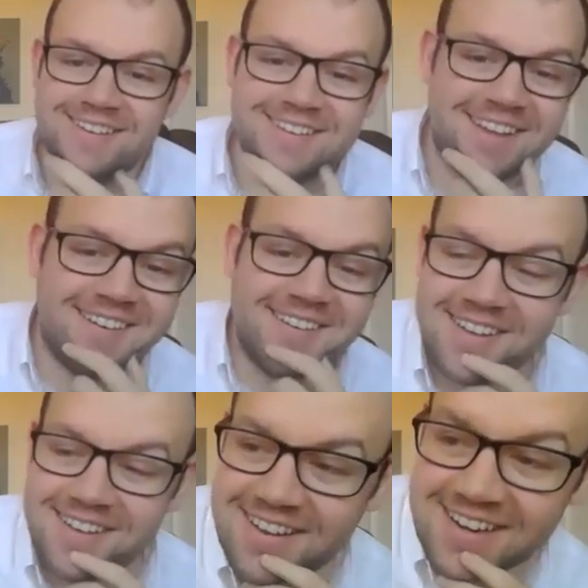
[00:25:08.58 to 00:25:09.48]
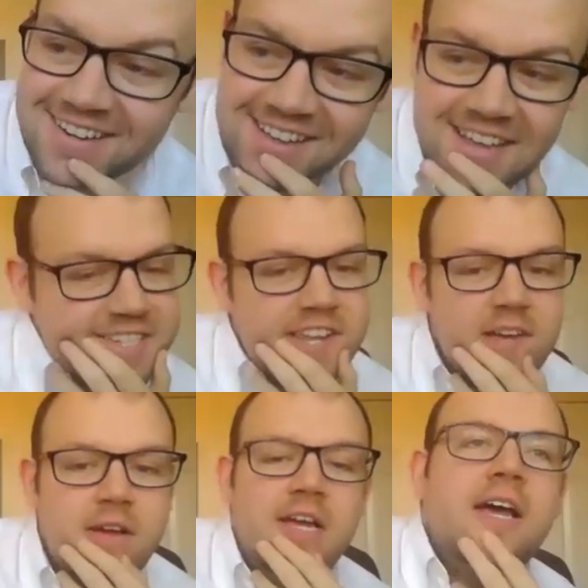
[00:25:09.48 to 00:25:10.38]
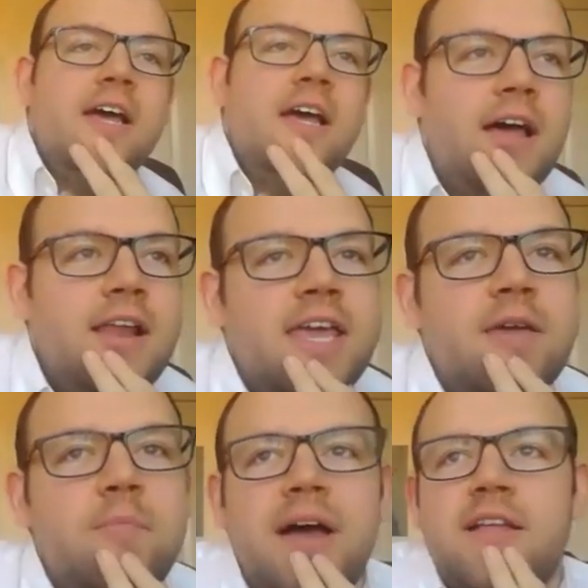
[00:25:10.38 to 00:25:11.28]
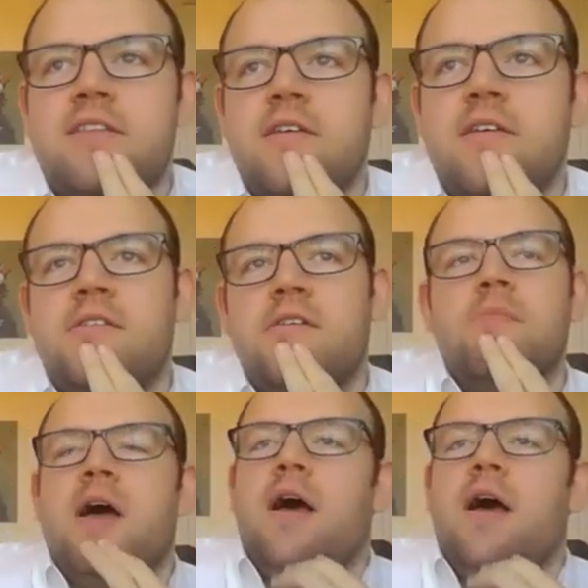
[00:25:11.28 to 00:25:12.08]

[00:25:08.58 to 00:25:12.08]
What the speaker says: No, exactly. So linking back to, so